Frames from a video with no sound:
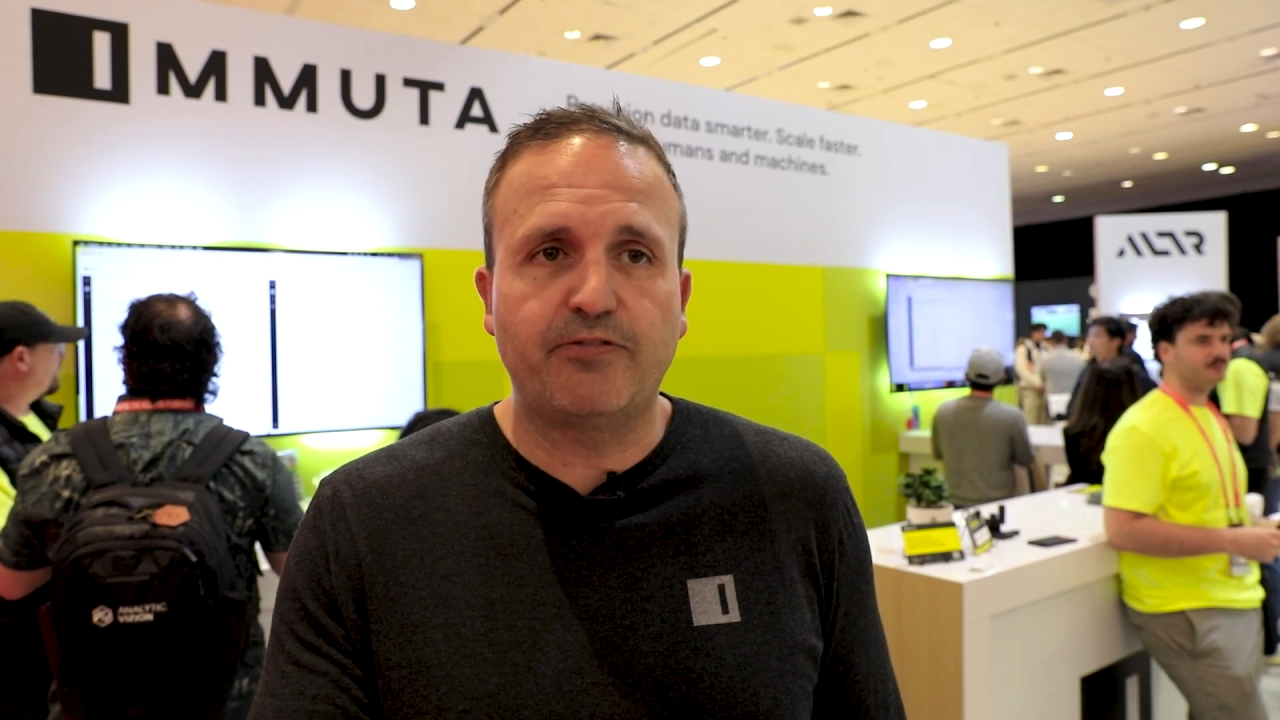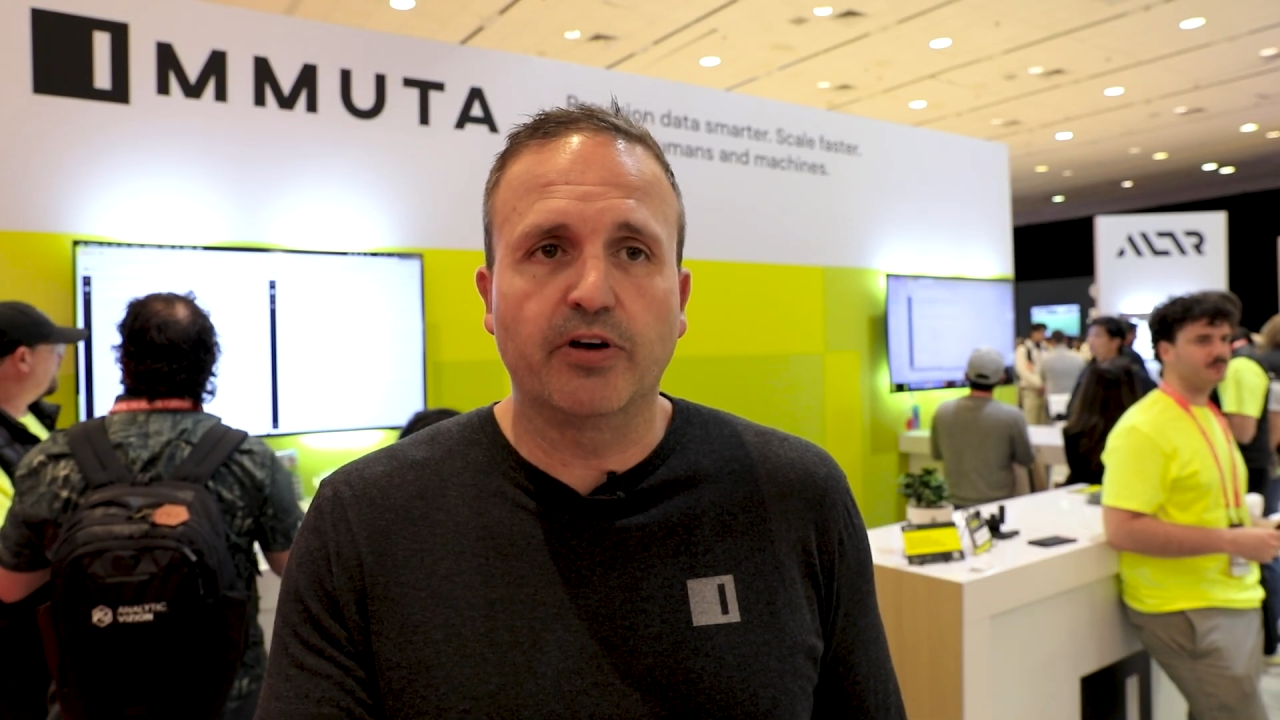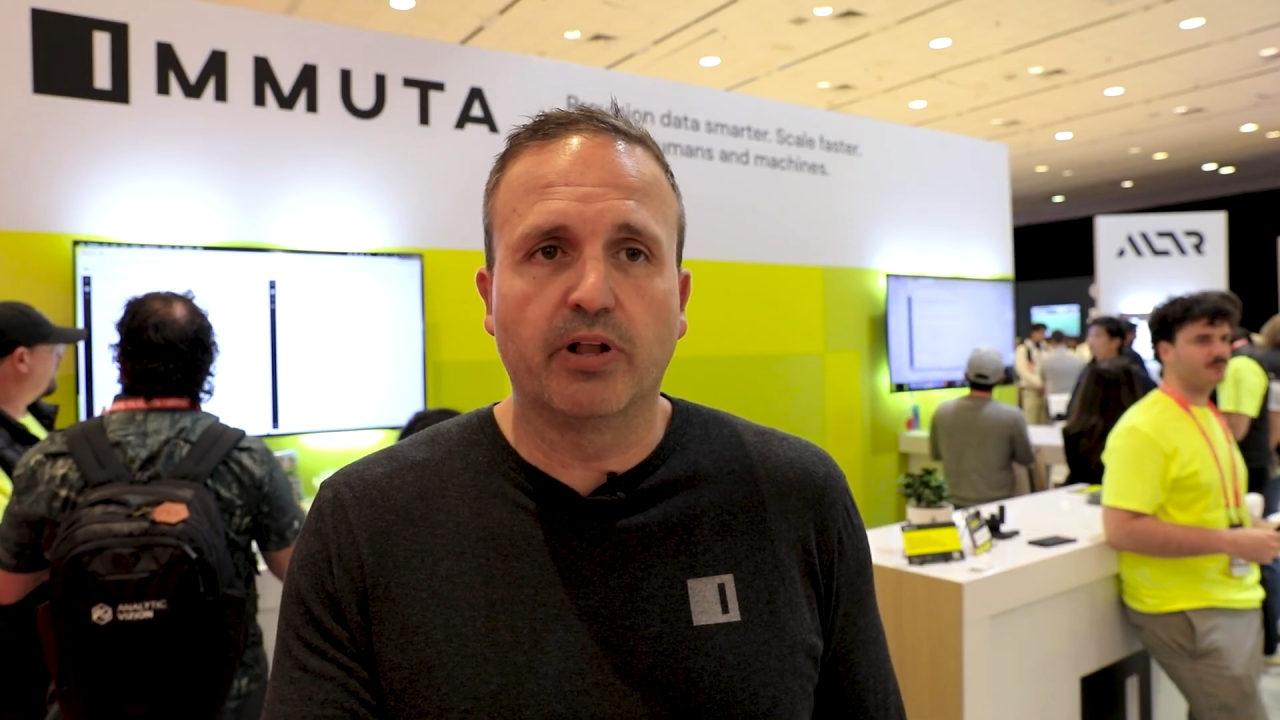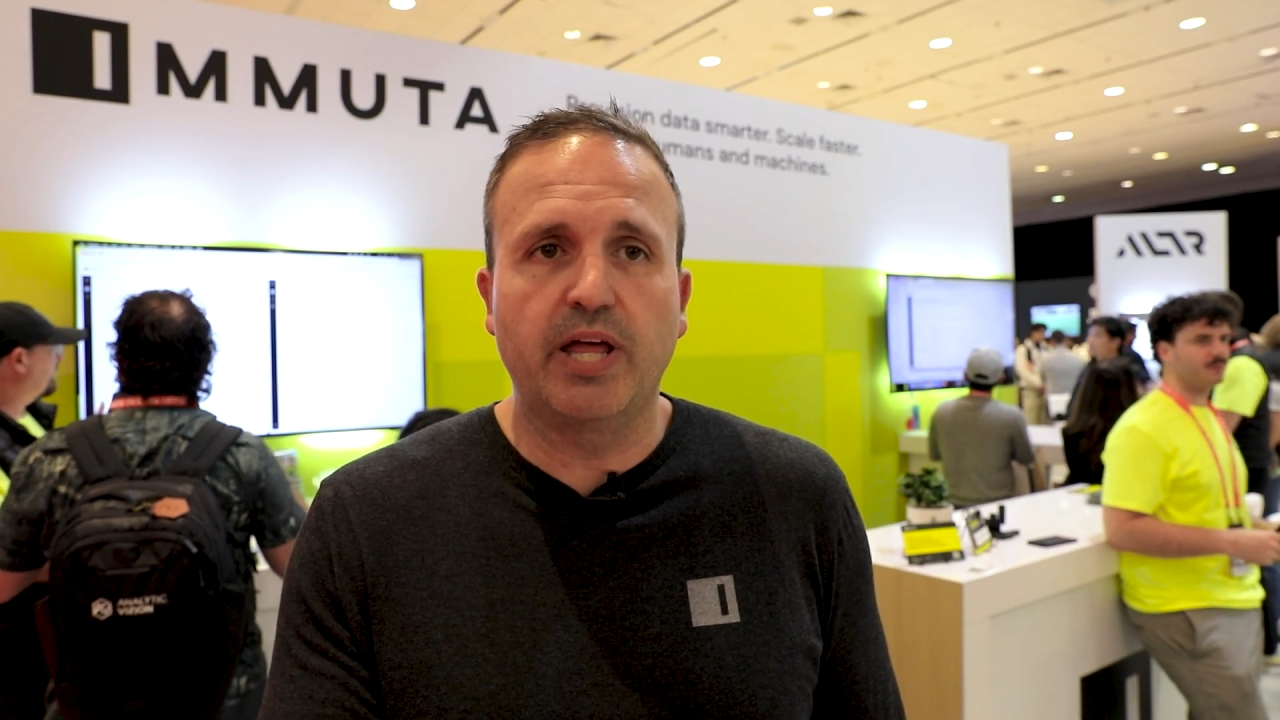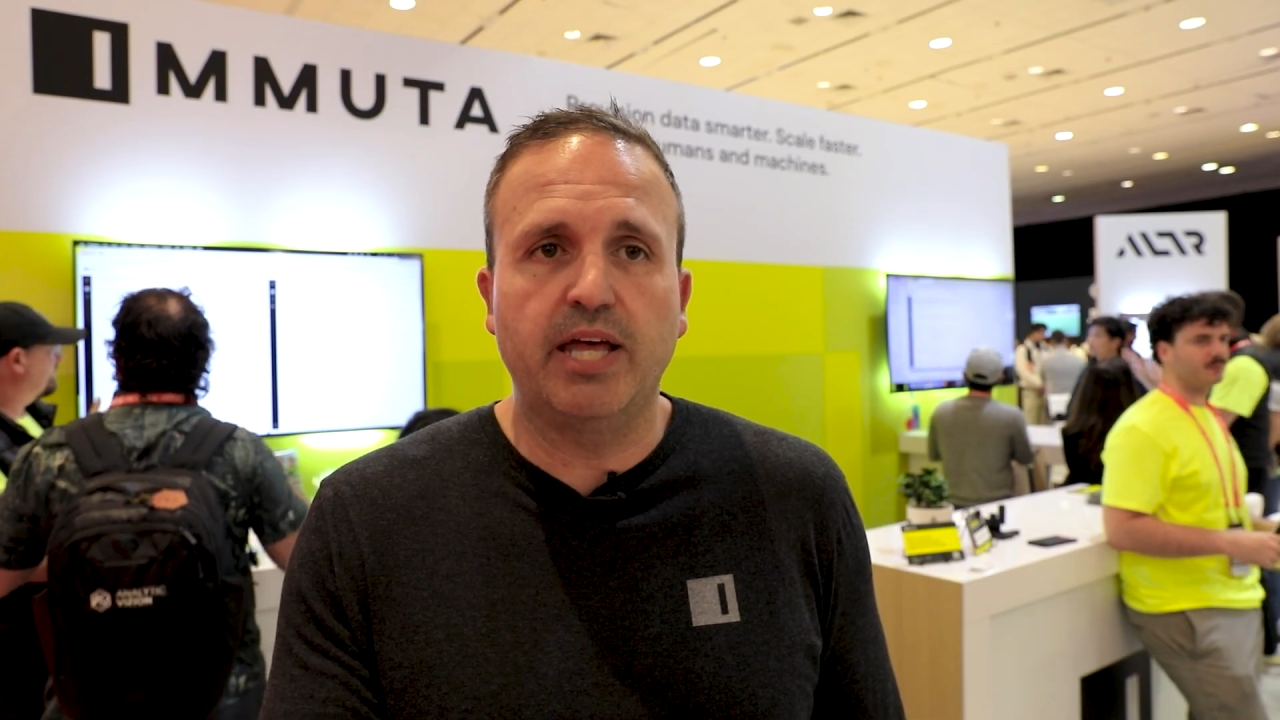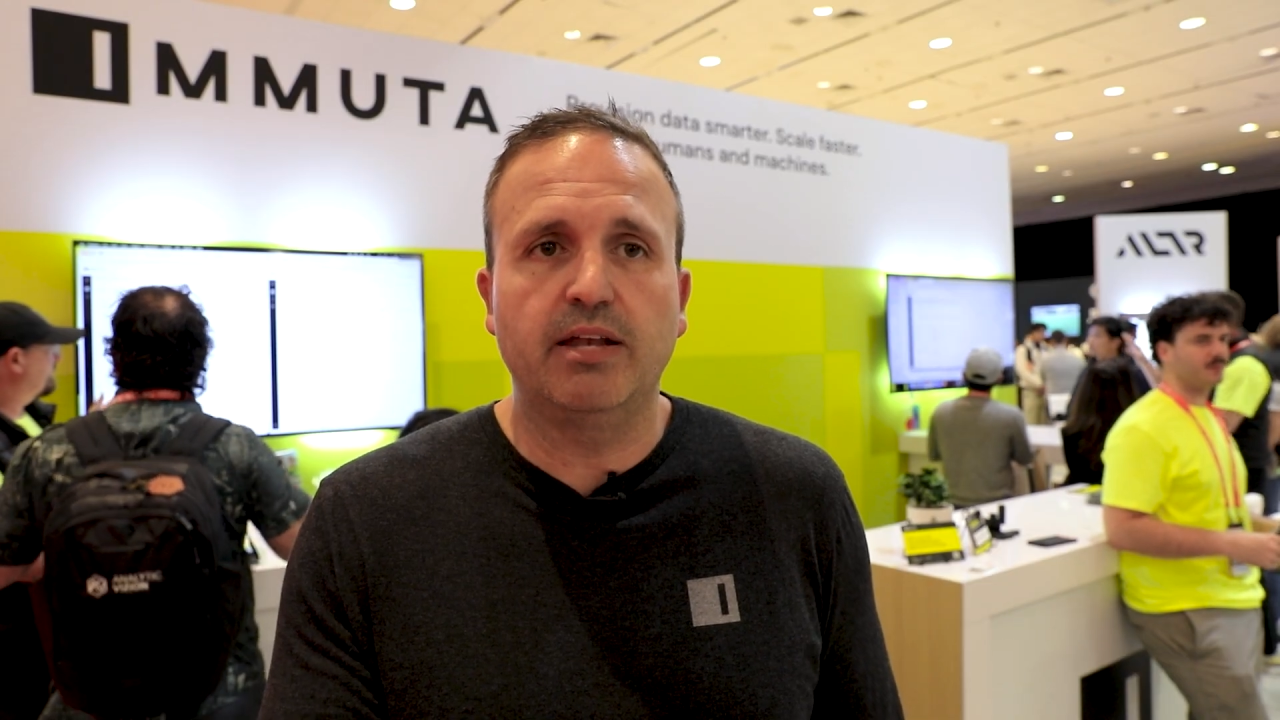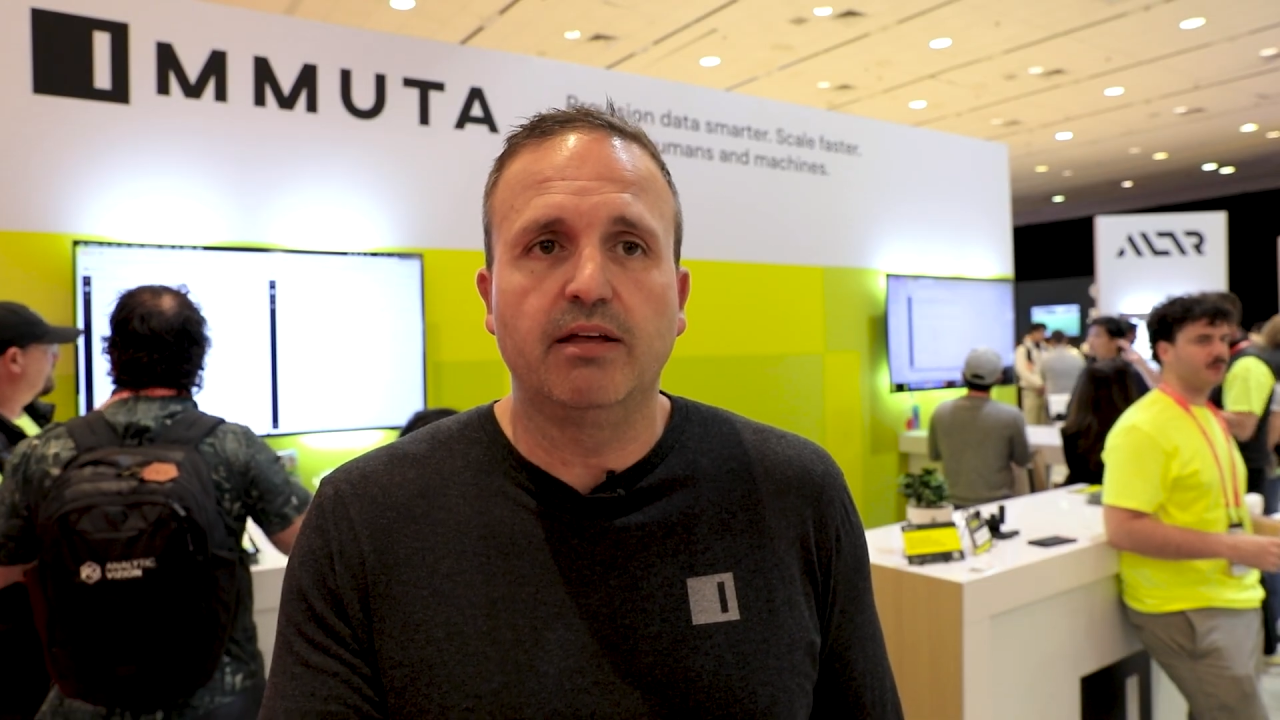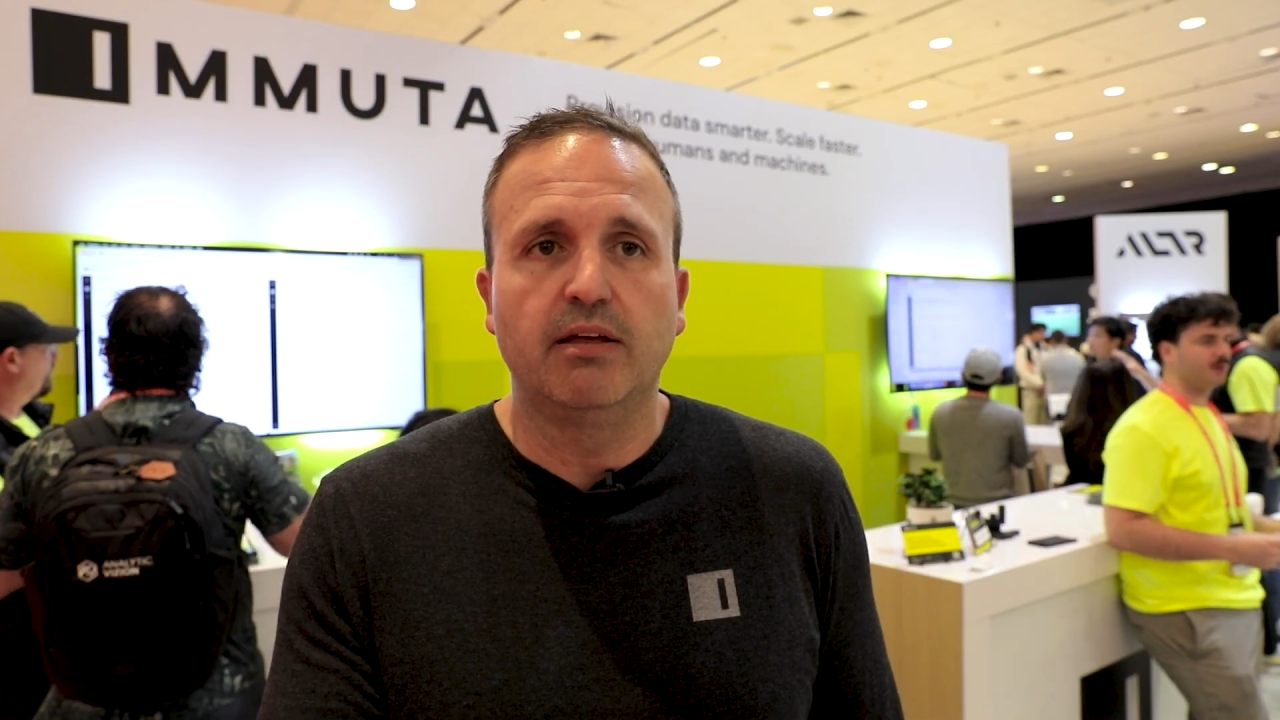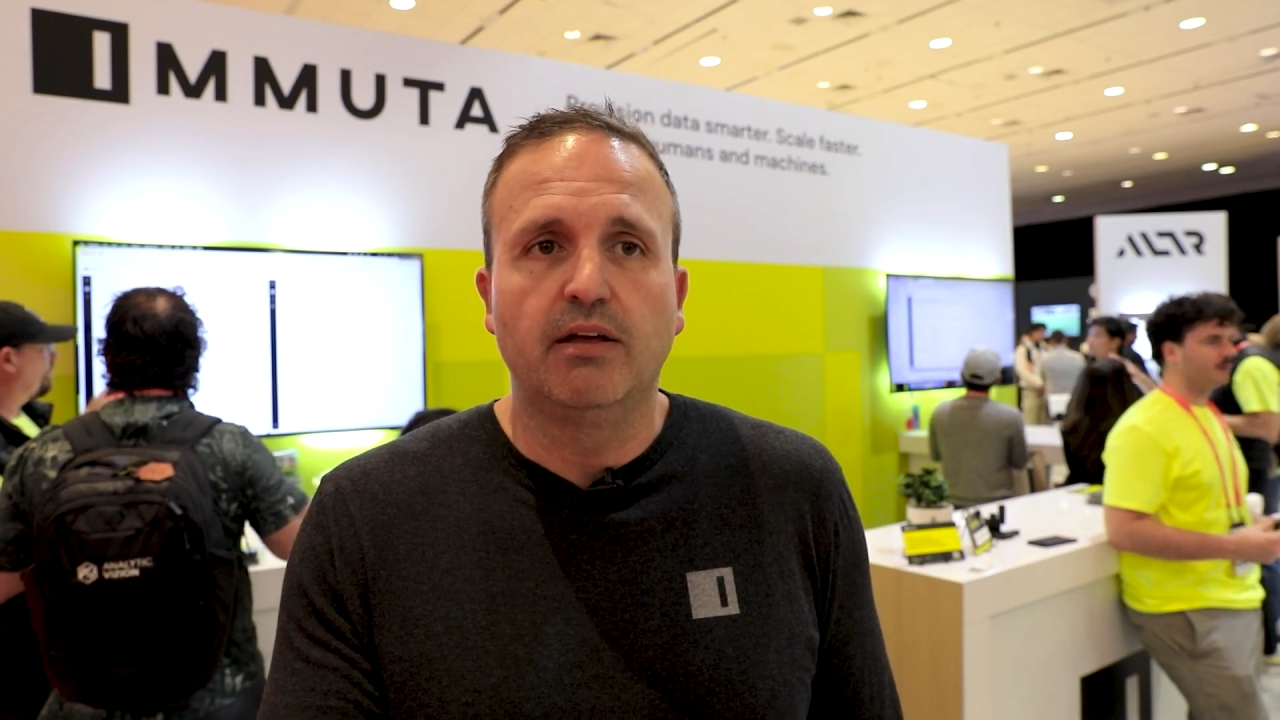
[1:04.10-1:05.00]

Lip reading: fill in